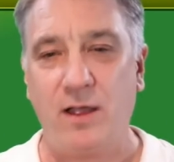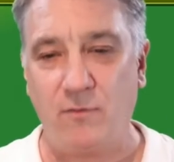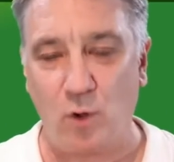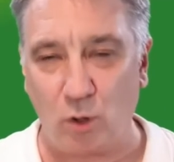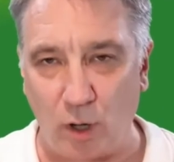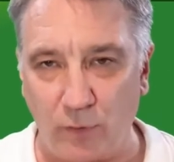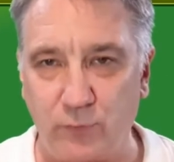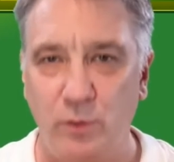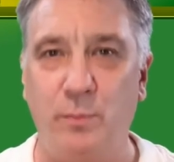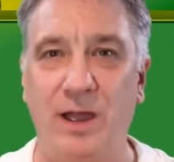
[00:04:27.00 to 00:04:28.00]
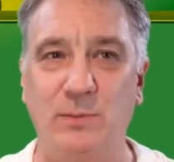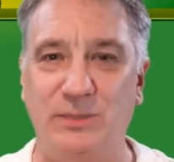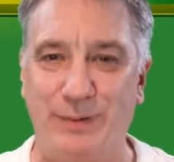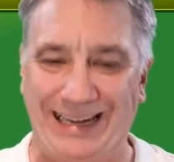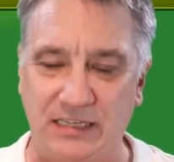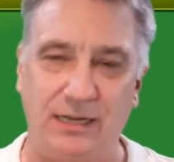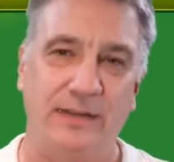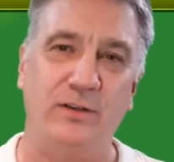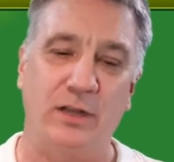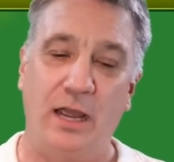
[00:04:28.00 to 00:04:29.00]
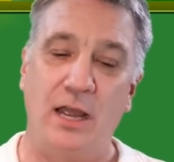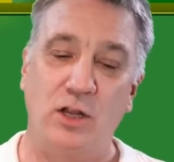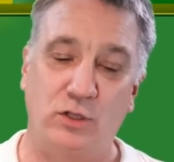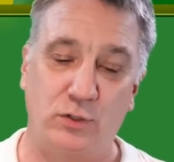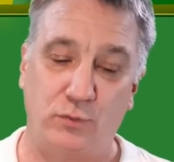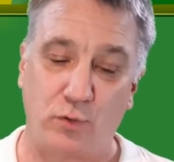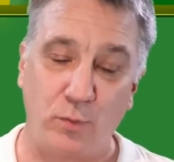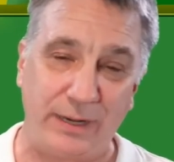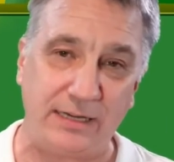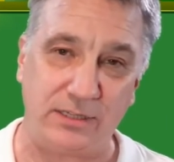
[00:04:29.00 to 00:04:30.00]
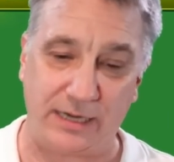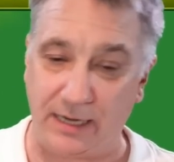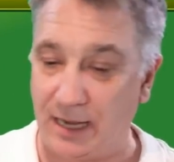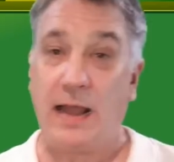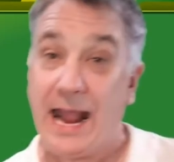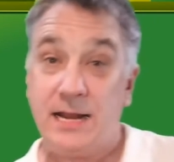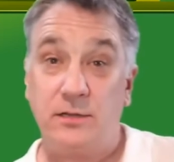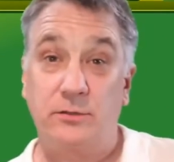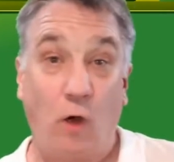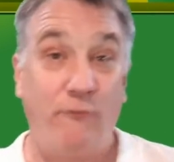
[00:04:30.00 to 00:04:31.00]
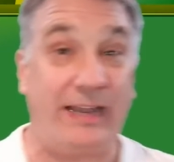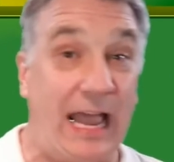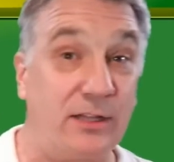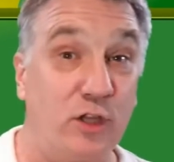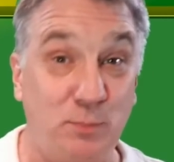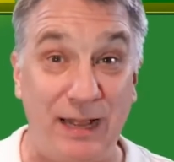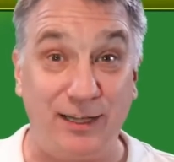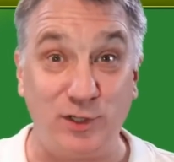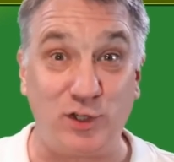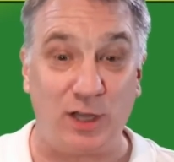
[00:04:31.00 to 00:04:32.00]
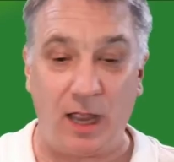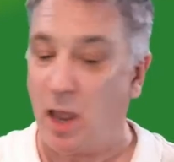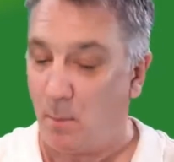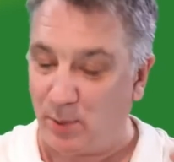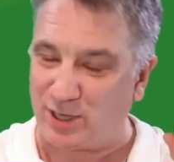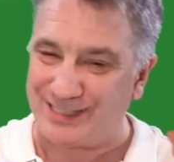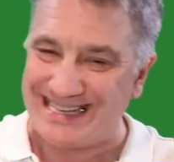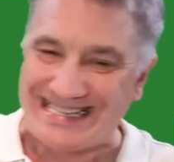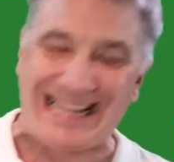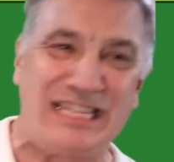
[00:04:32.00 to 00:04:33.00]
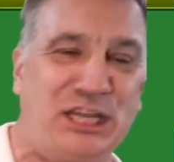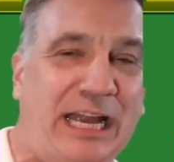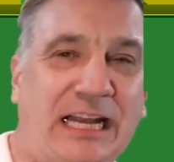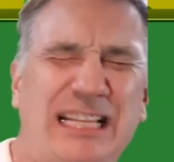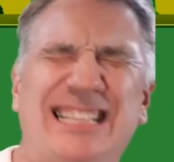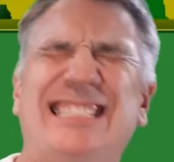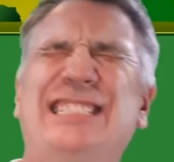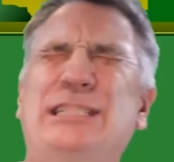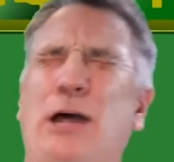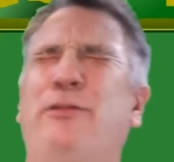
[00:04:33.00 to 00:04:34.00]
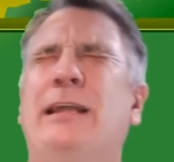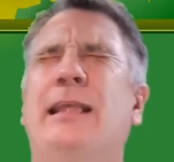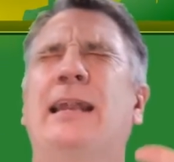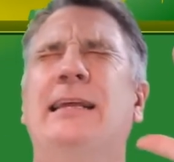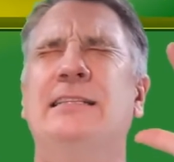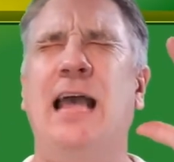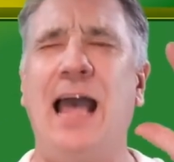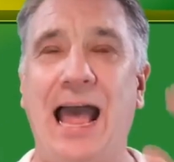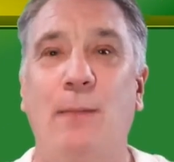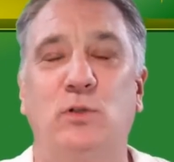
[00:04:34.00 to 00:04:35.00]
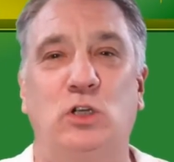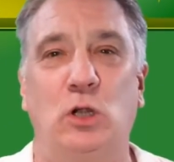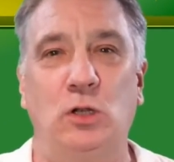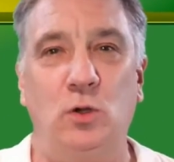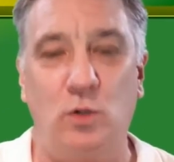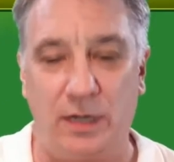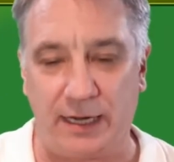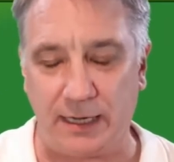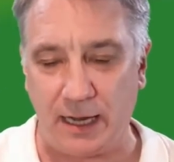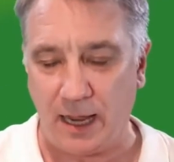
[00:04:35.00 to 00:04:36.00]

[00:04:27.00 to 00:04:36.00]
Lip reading: oil going through the pipes, being delivered through BC. And don't forget the spills, because there's nothing that is absolutely